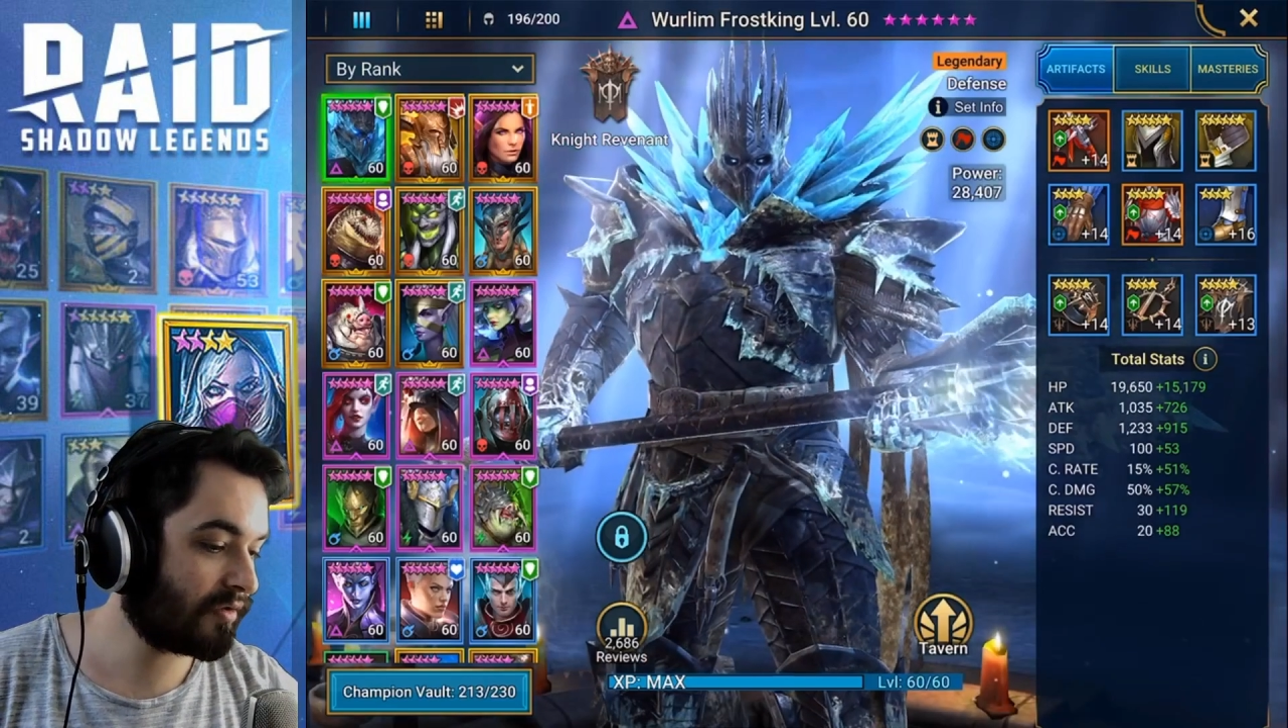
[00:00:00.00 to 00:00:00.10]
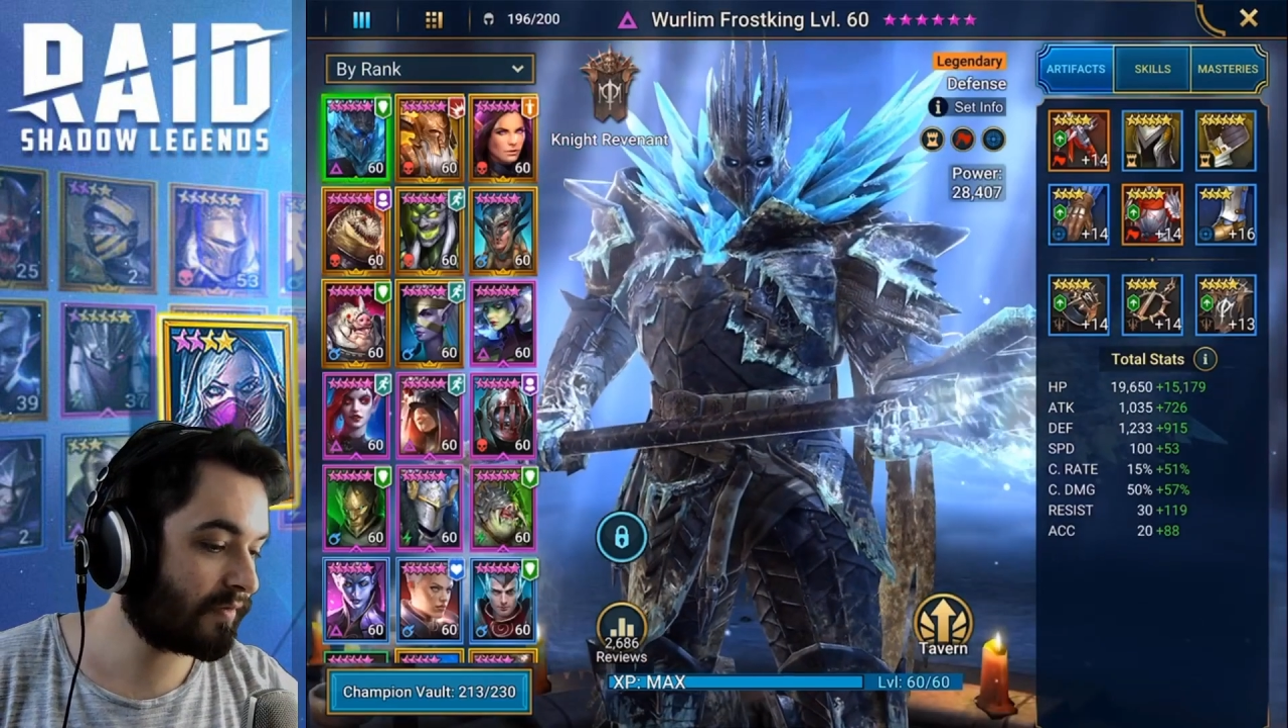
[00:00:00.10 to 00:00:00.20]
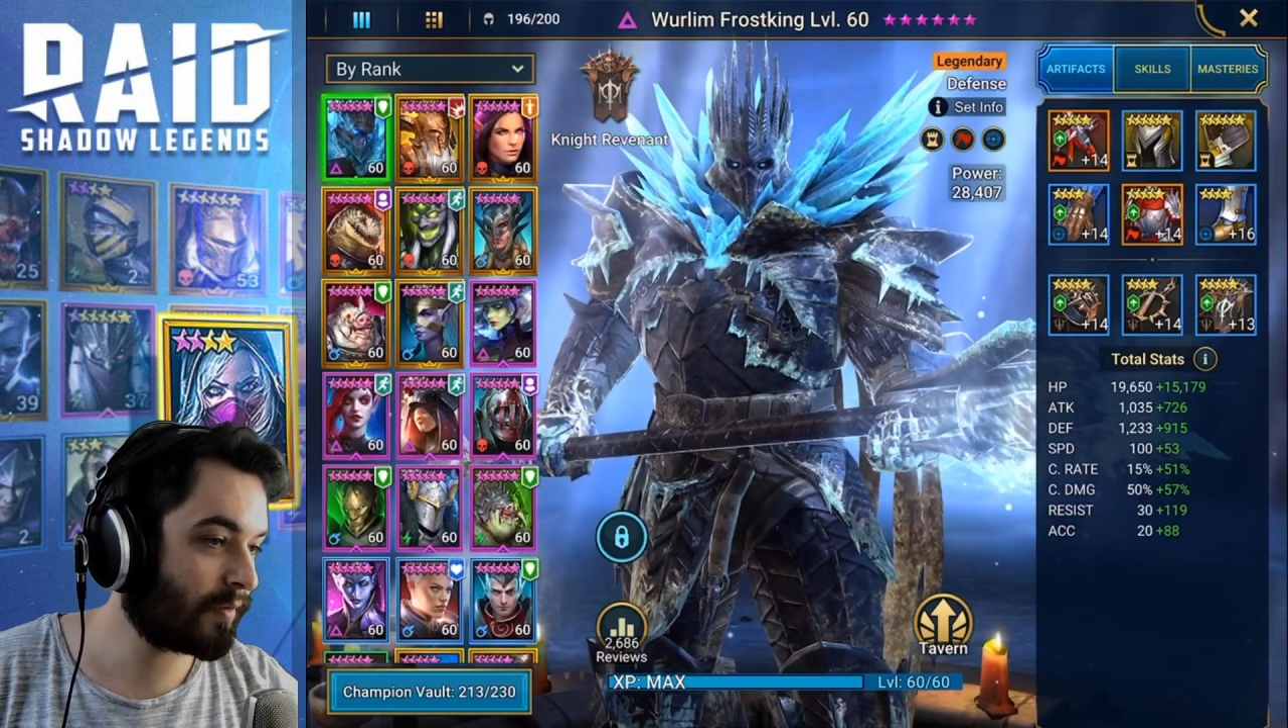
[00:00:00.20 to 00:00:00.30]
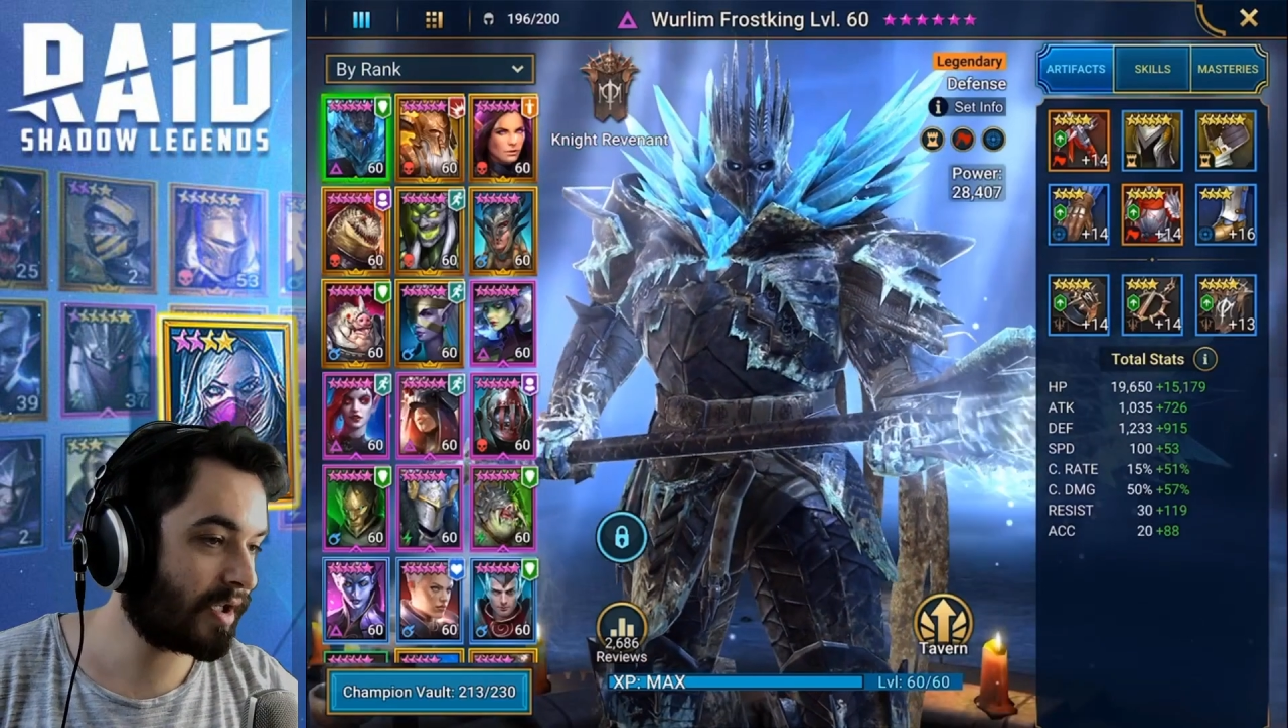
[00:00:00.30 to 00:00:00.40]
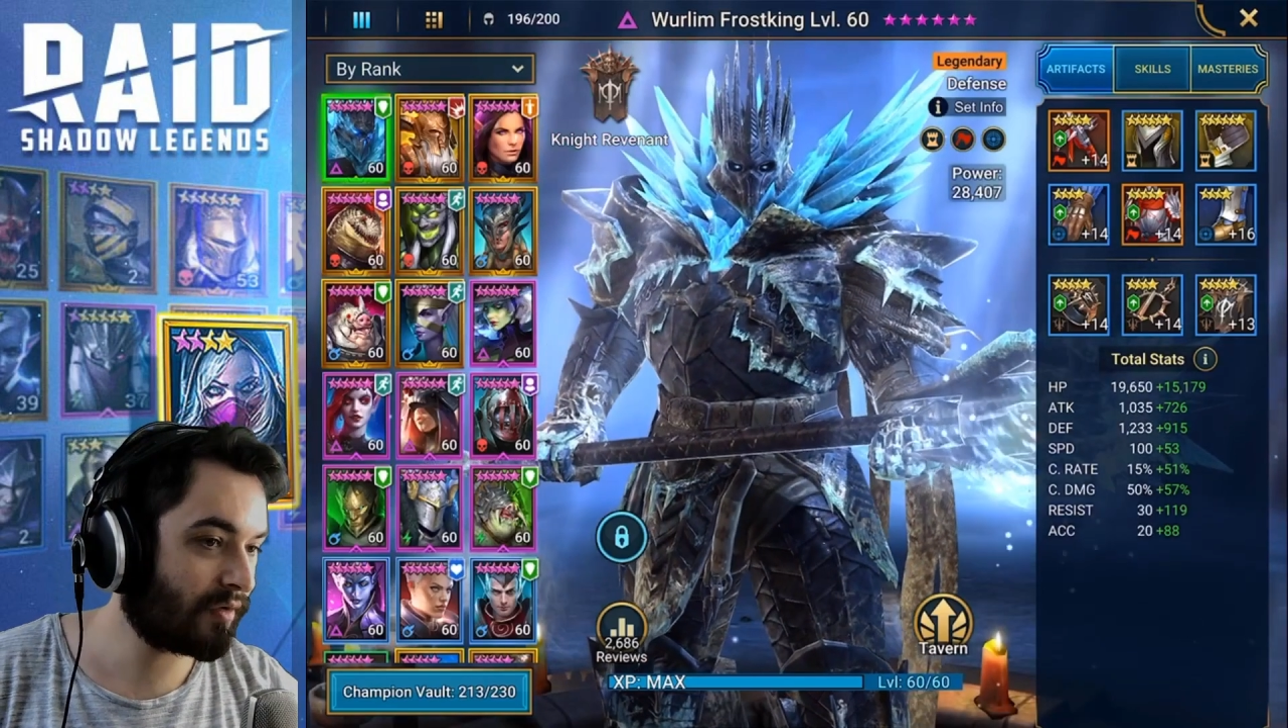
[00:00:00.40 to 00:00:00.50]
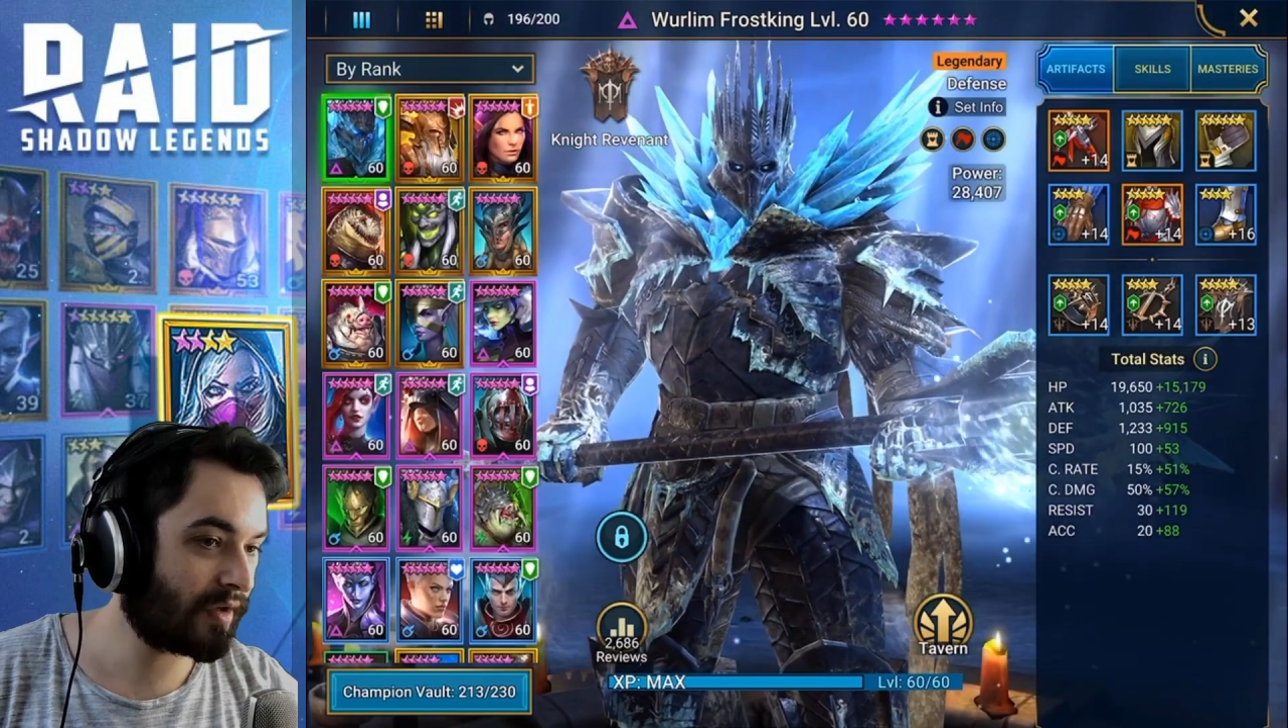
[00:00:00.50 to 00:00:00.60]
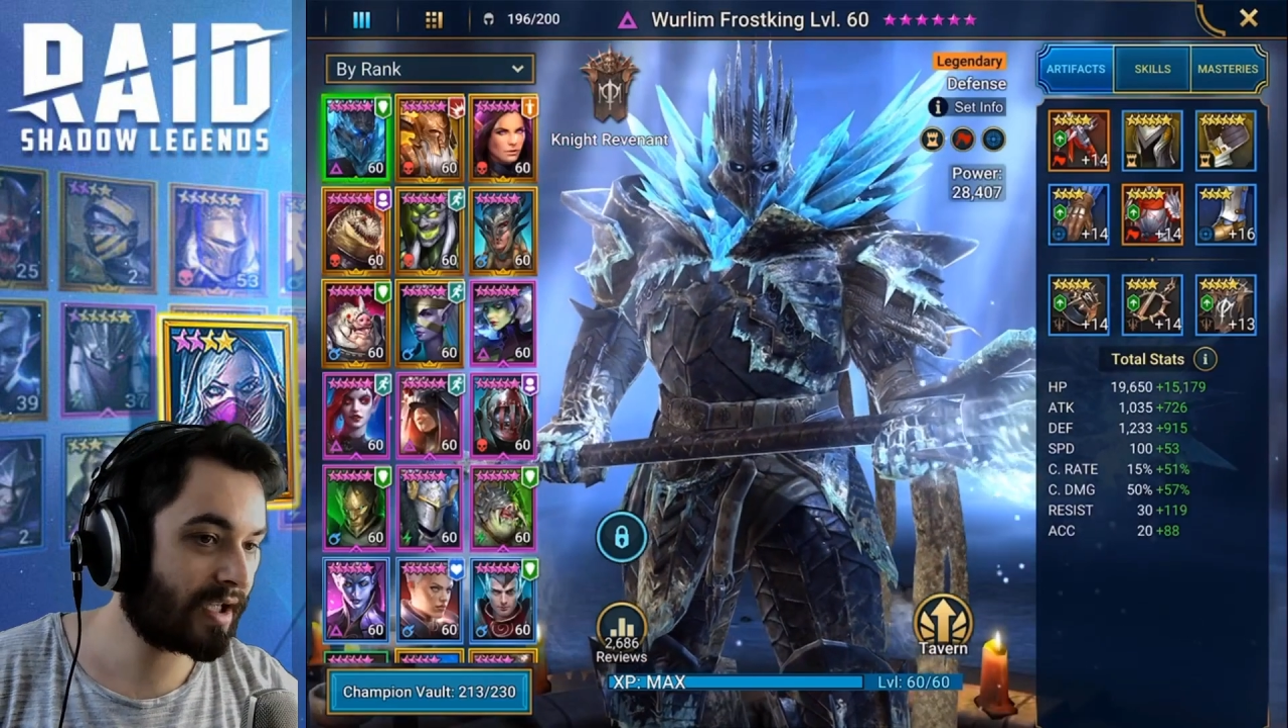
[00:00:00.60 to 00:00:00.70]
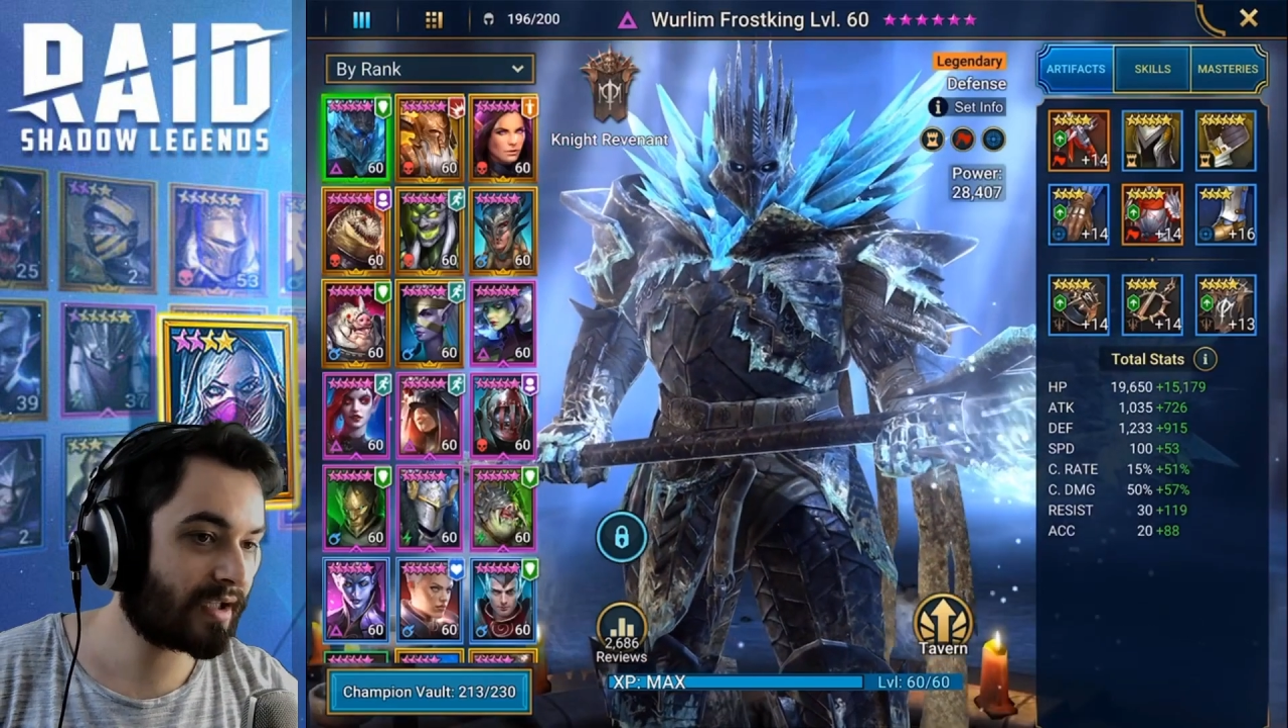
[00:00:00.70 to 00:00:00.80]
where you're at.